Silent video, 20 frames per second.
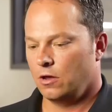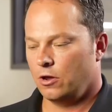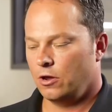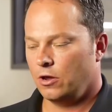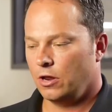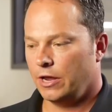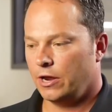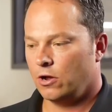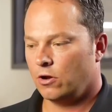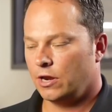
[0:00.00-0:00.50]

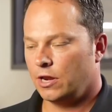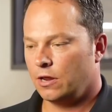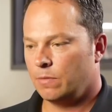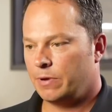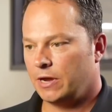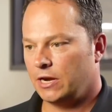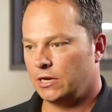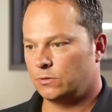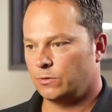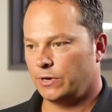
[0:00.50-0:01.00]
Early on in
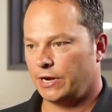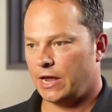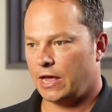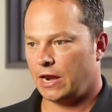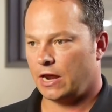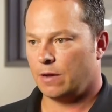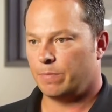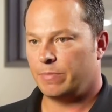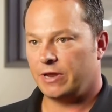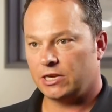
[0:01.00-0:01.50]
the piece we
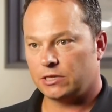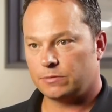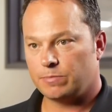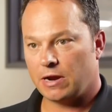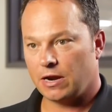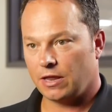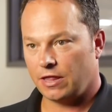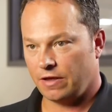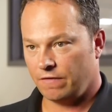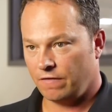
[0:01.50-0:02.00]
had our biggest
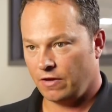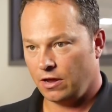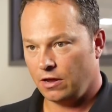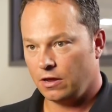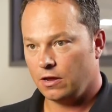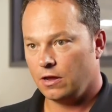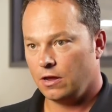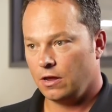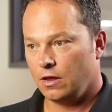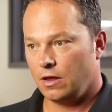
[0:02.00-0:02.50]
month ever,
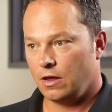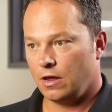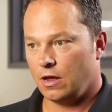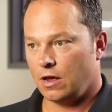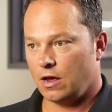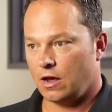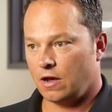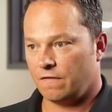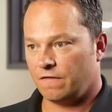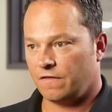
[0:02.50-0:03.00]

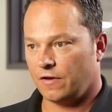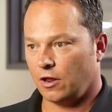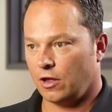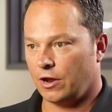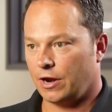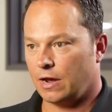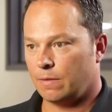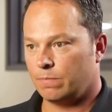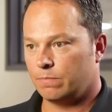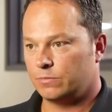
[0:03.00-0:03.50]

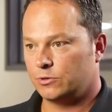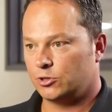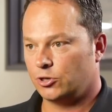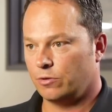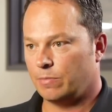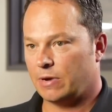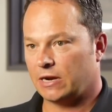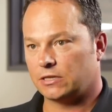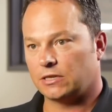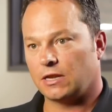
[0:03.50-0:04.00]
followed up
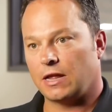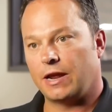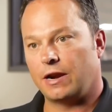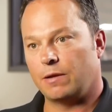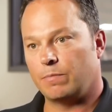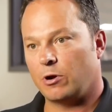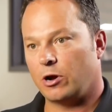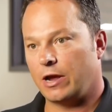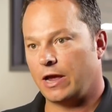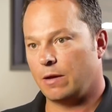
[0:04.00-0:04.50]
2 months
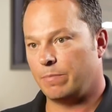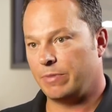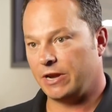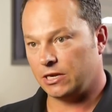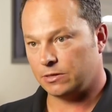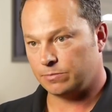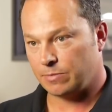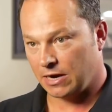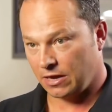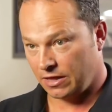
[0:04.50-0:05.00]
later by our
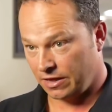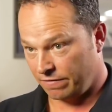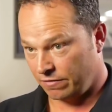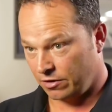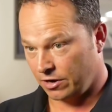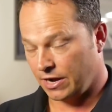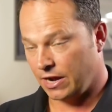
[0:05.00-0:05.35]
biggest month ever